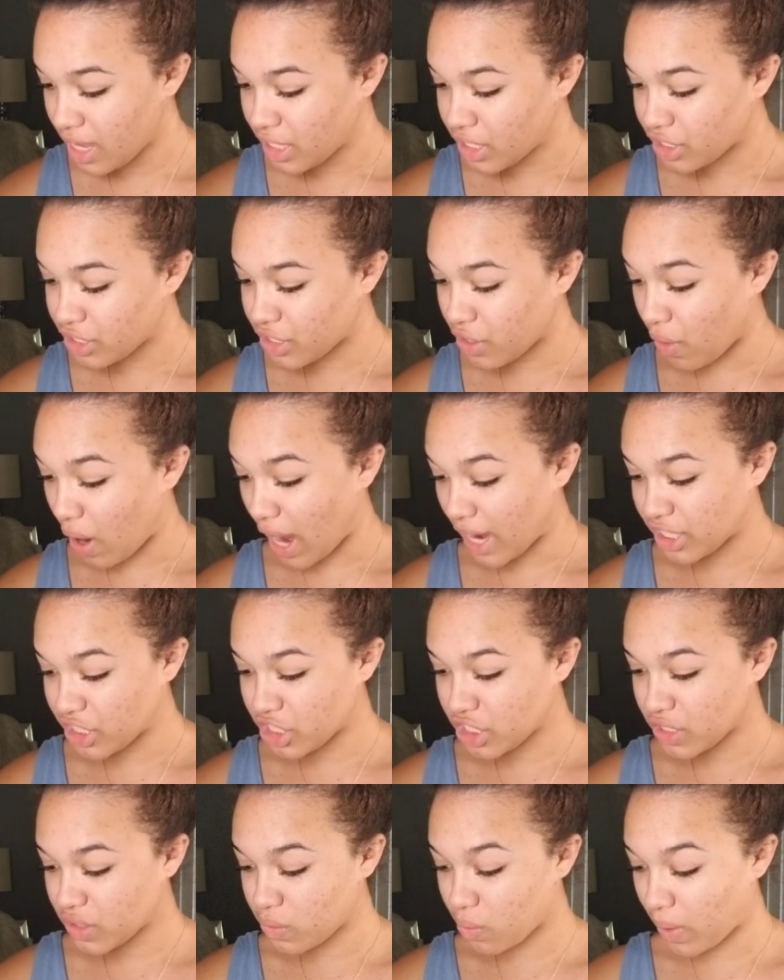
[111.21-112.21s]
so I
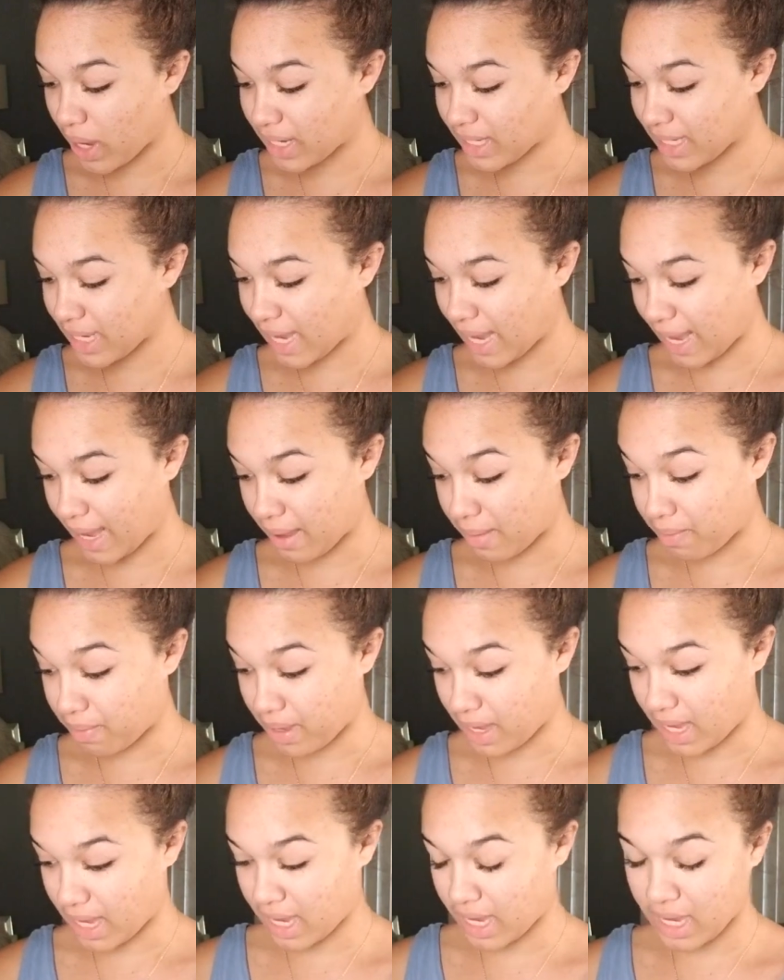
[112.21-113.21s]
just went
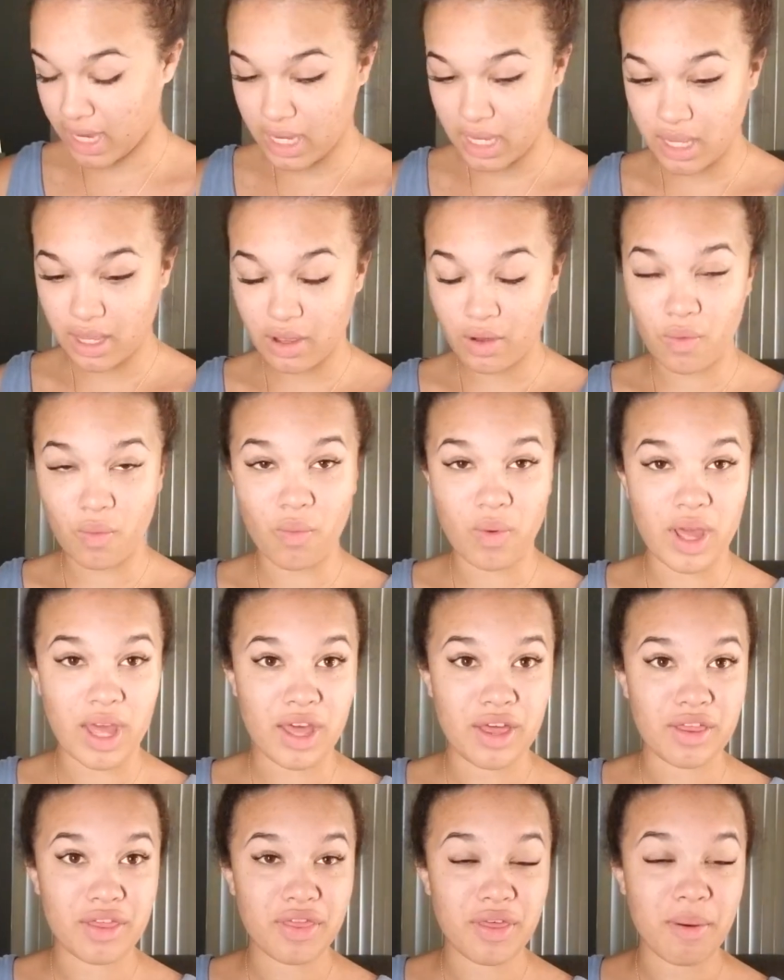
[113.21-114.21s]
camping
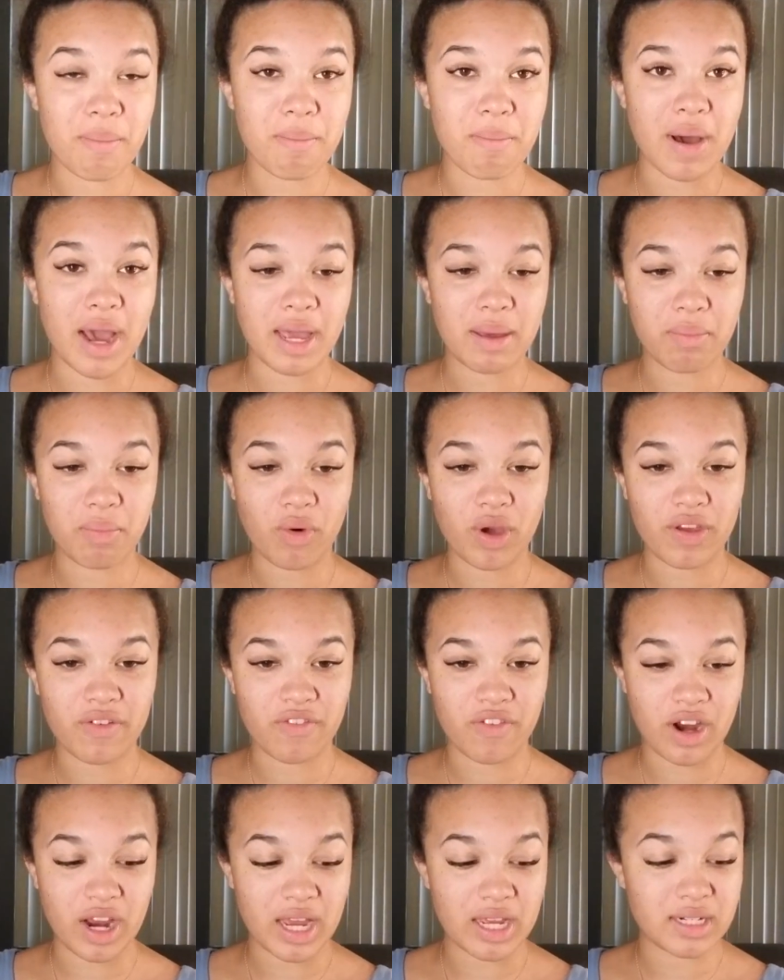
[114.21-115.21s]
with my
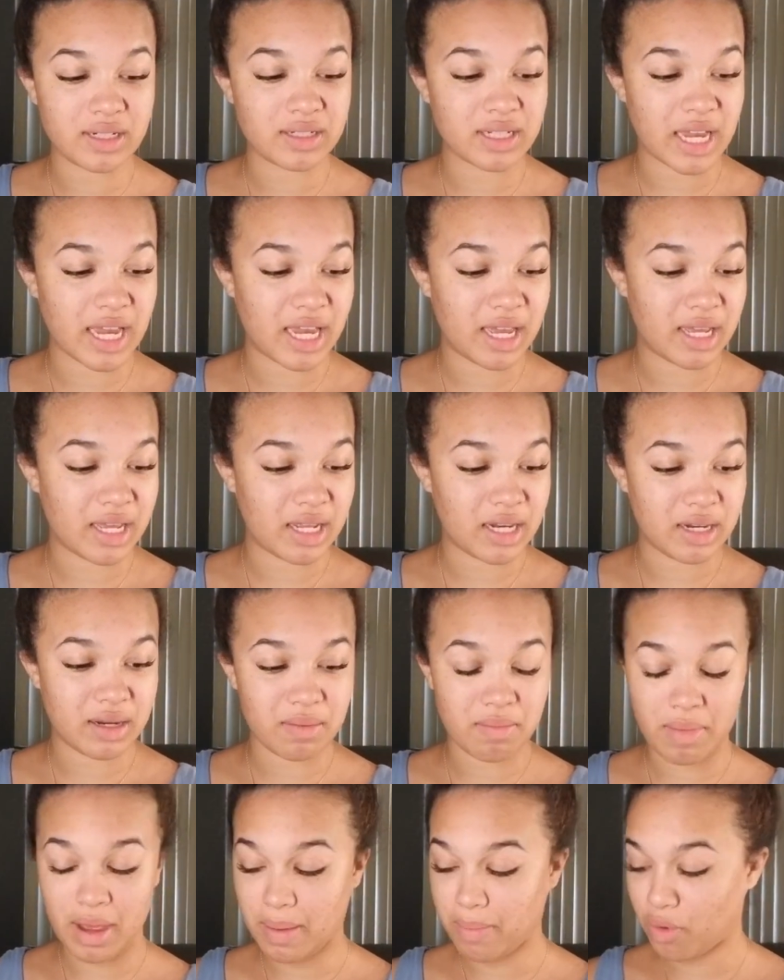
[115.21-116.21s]
boyfriend
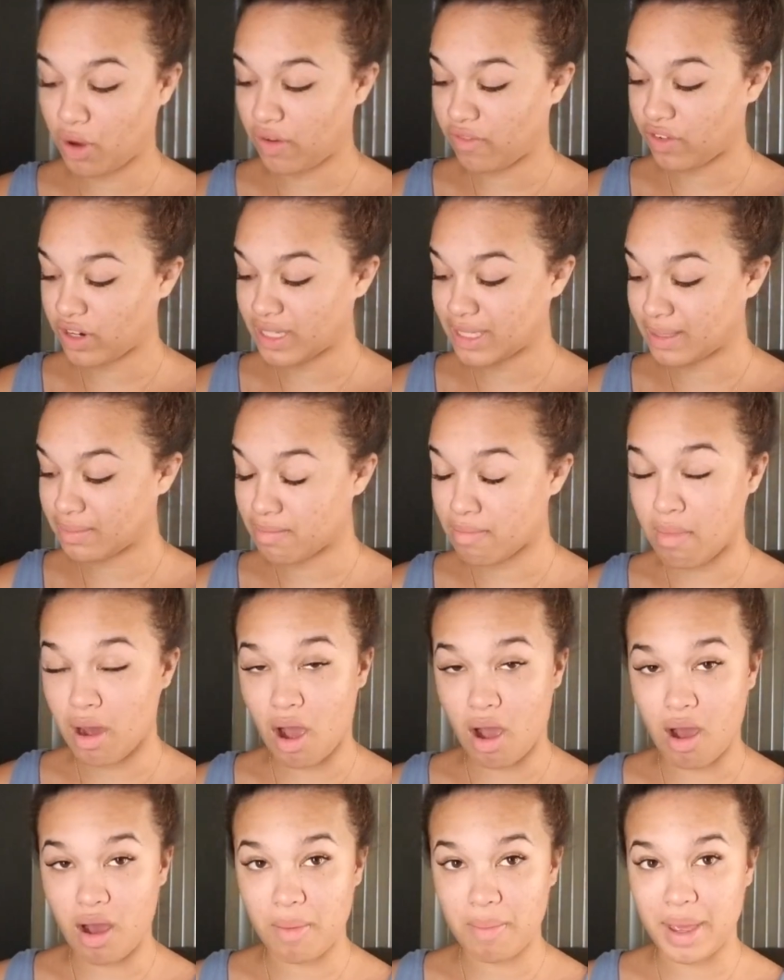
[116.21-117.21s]
and my boyfriend's
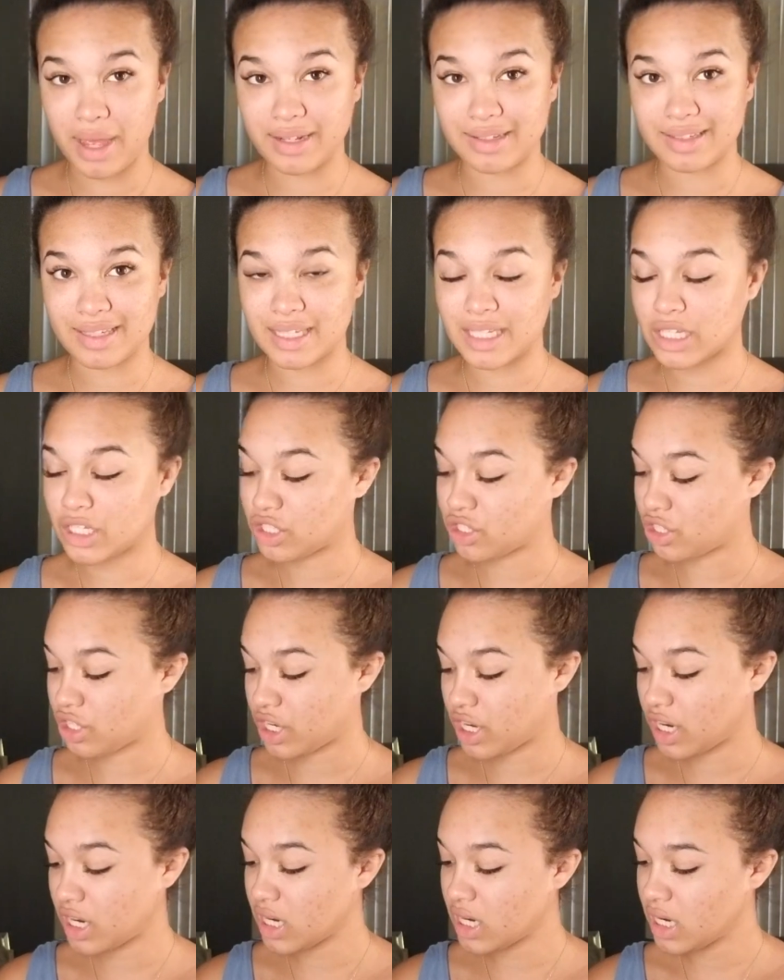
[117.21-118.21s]
mom and
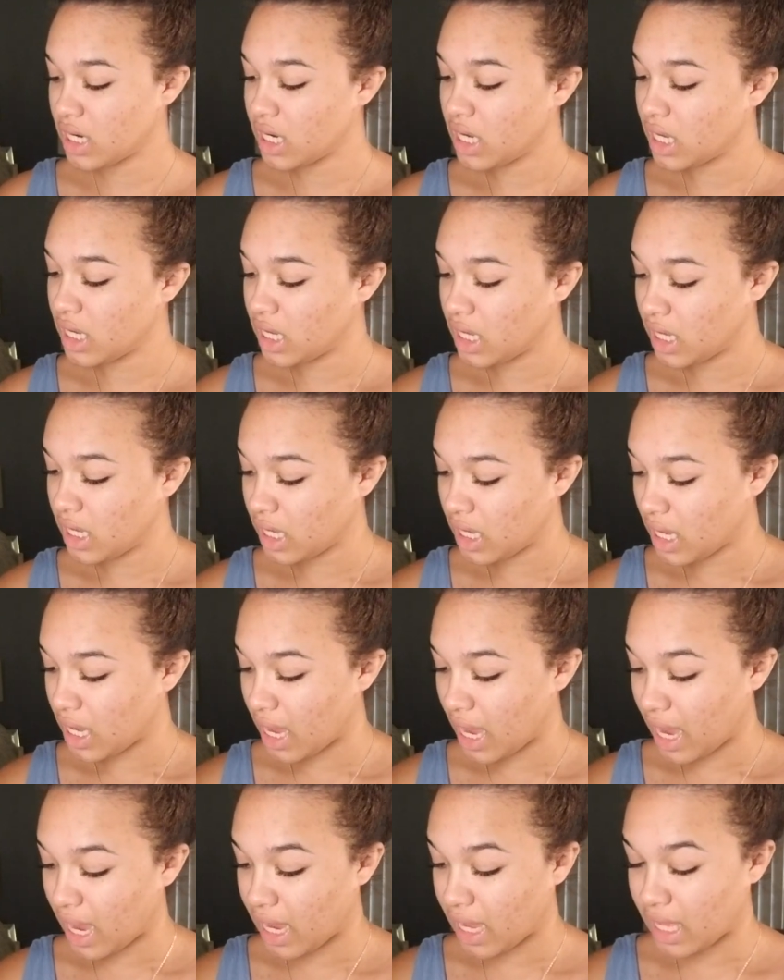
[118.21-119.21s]
sister,
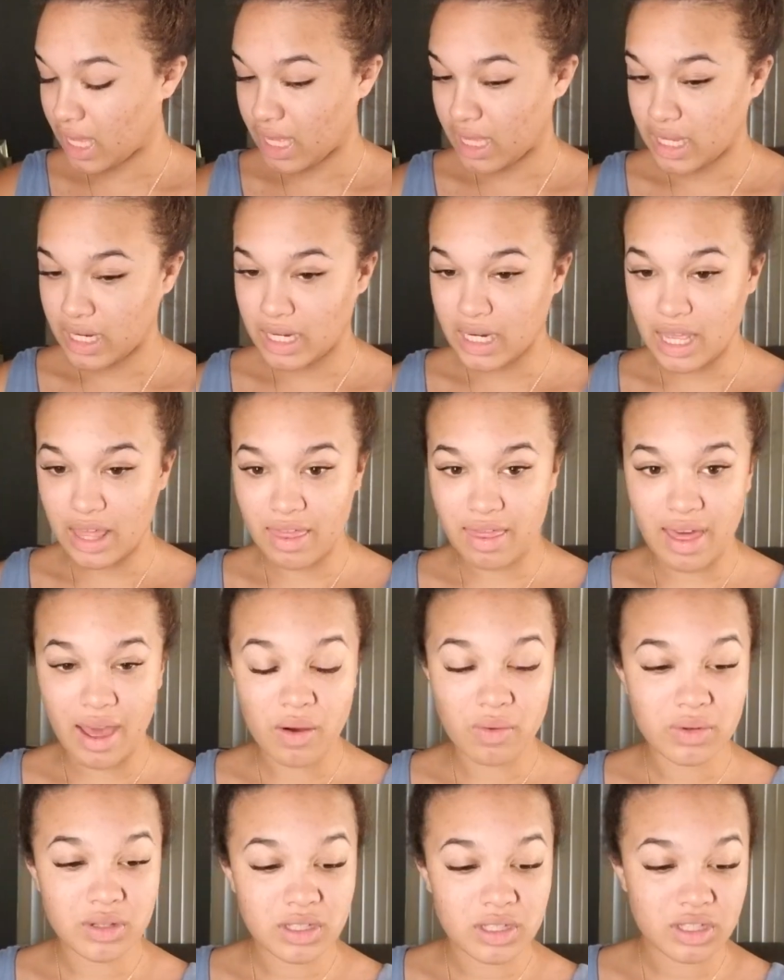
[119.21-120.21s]
and
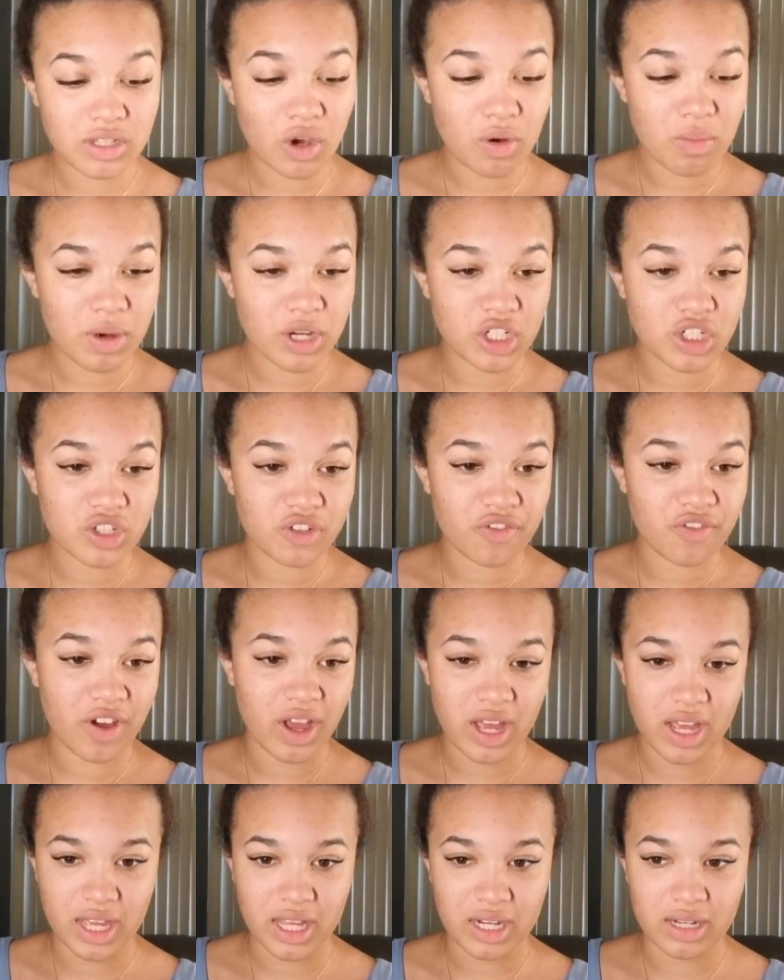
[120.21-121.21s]
that was so much
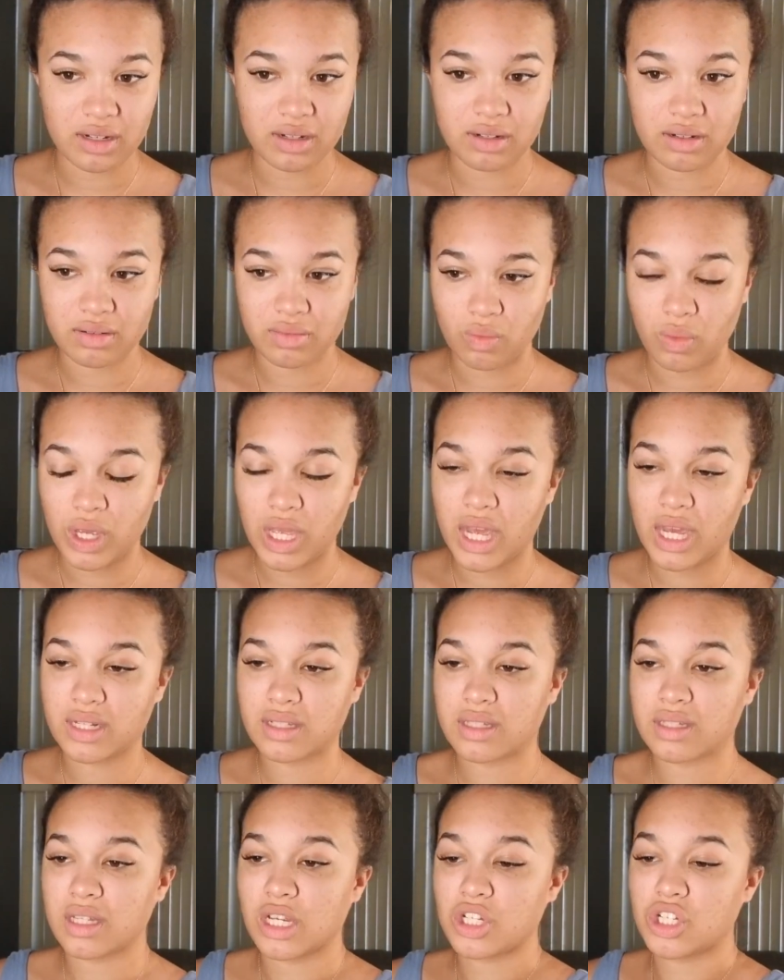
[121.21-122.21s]
fun. We had
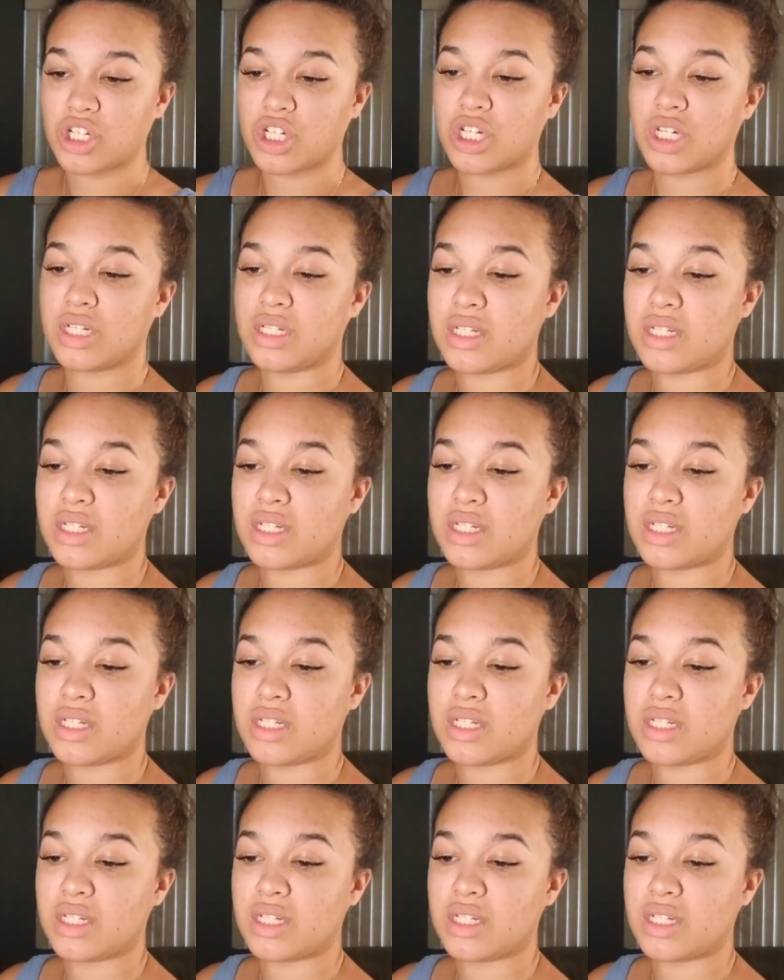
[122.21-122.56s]
such a good